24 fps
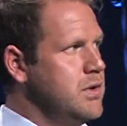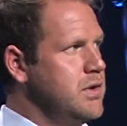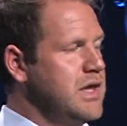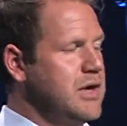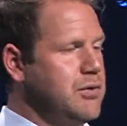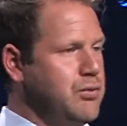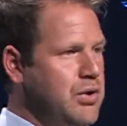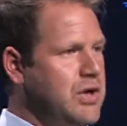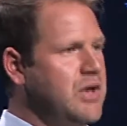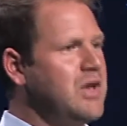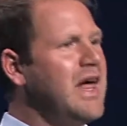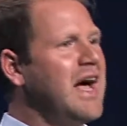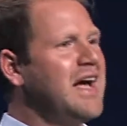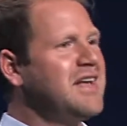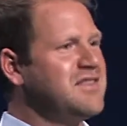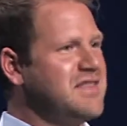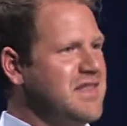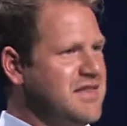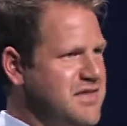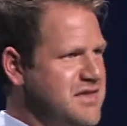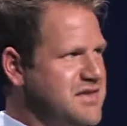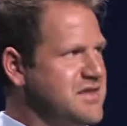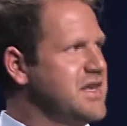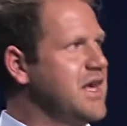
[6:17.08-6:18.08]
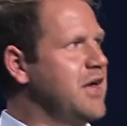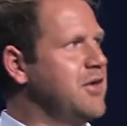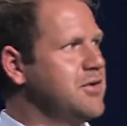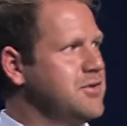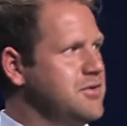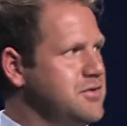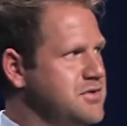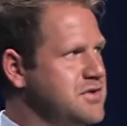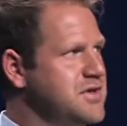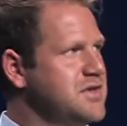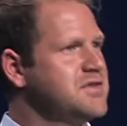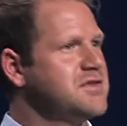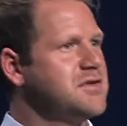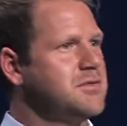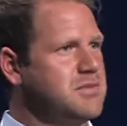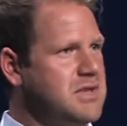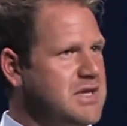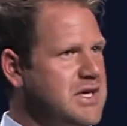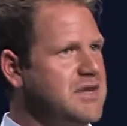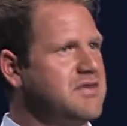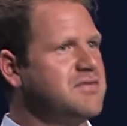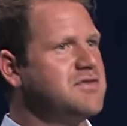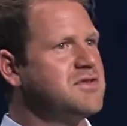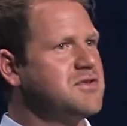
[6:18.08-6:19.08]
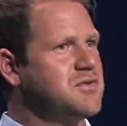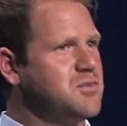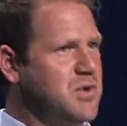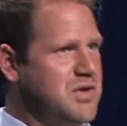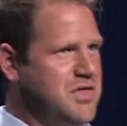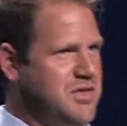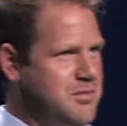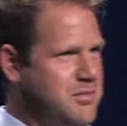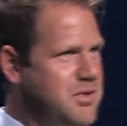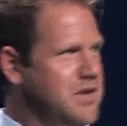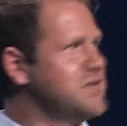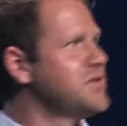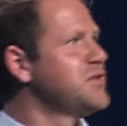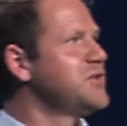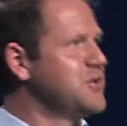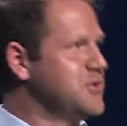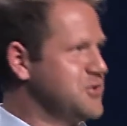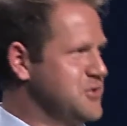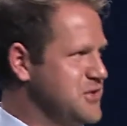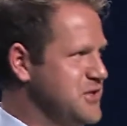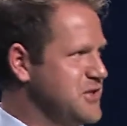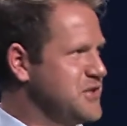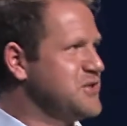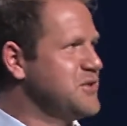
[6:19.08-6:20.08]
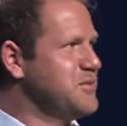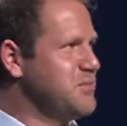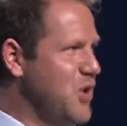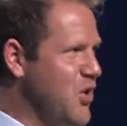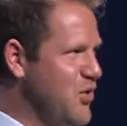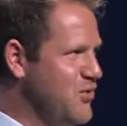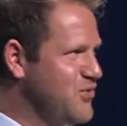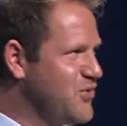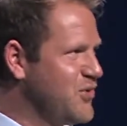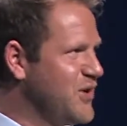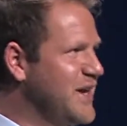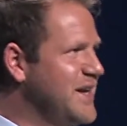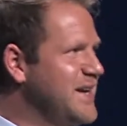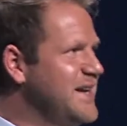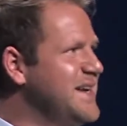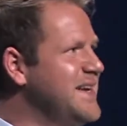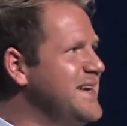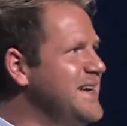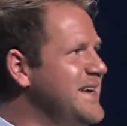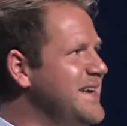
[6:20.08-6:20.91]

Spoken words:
They realize that the skeletal system lives with the muscular system over it,